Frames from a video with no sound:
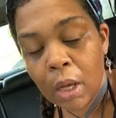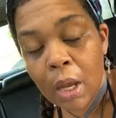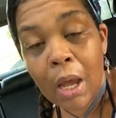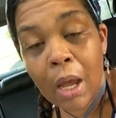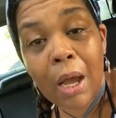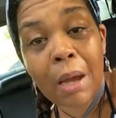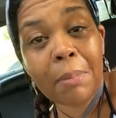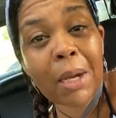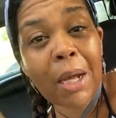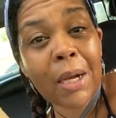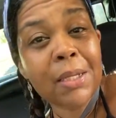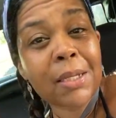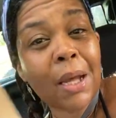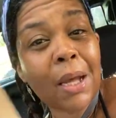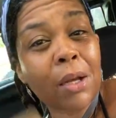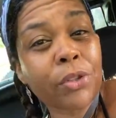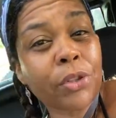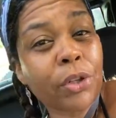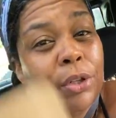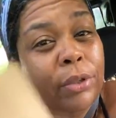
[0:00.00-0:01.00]
I'm not a
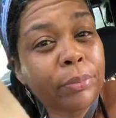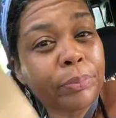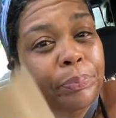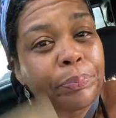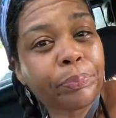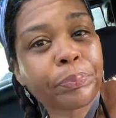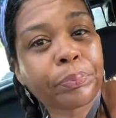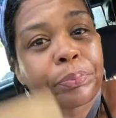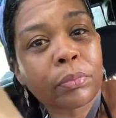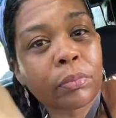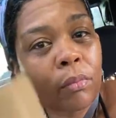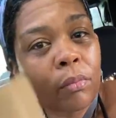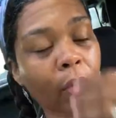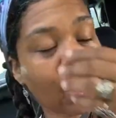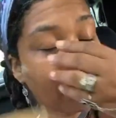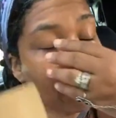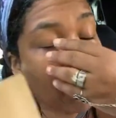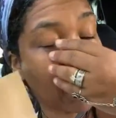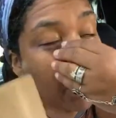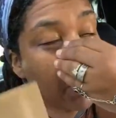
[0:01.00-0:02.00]
doctor.
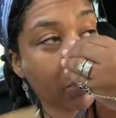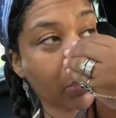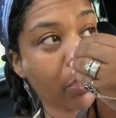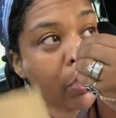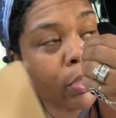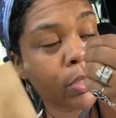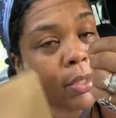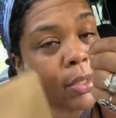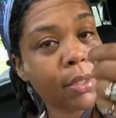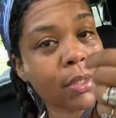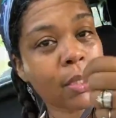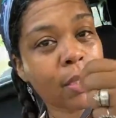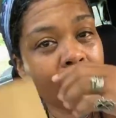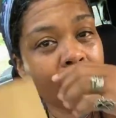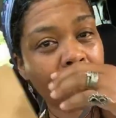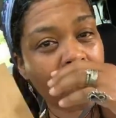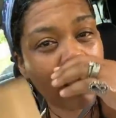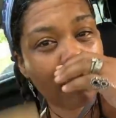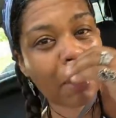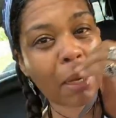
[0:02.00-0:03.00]
I'm not a nurse.
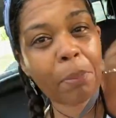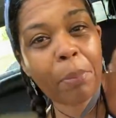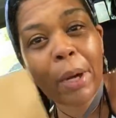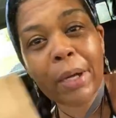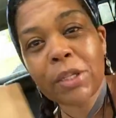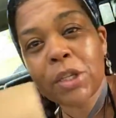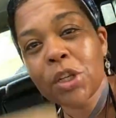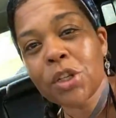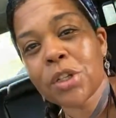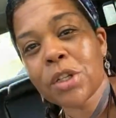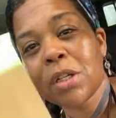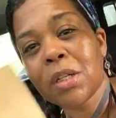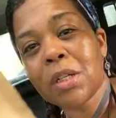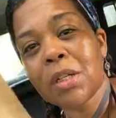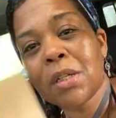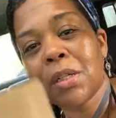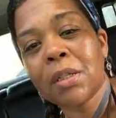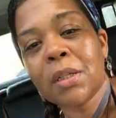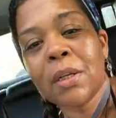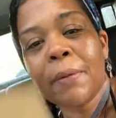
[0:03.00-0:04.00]
I'm not a practitioner.